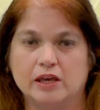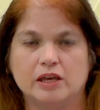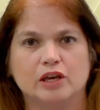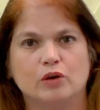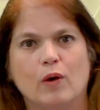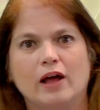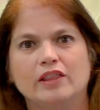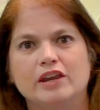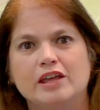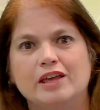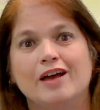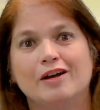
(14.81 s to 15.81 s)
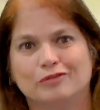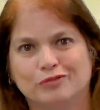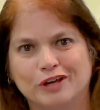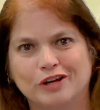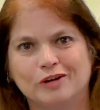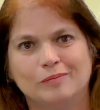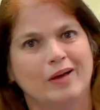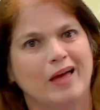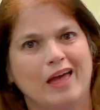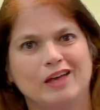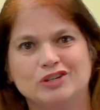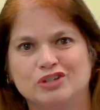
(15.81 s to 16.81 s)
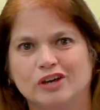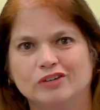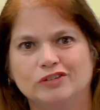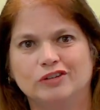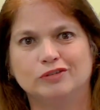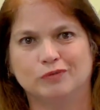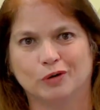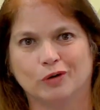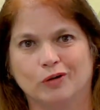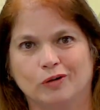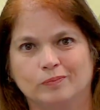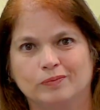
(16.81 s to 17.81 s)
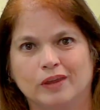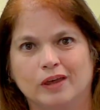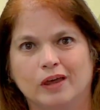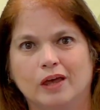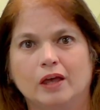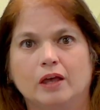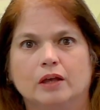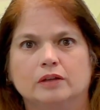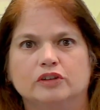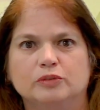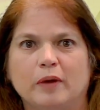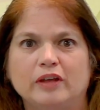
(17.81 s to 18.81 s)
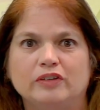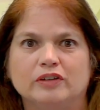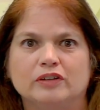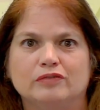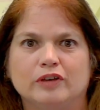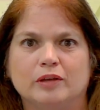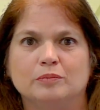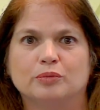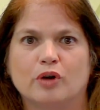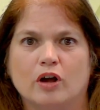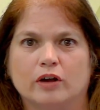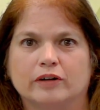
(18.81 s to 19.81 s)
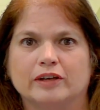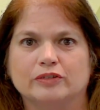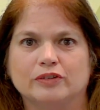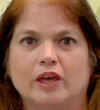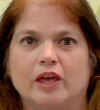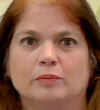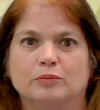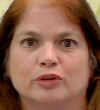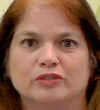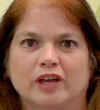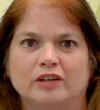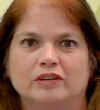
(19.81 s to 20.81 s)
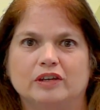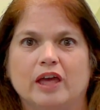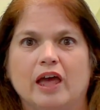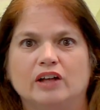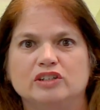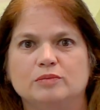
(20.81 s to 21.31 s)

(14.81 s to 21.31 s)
equality, freedom, and justice for all. Despite significant progress in protecting L G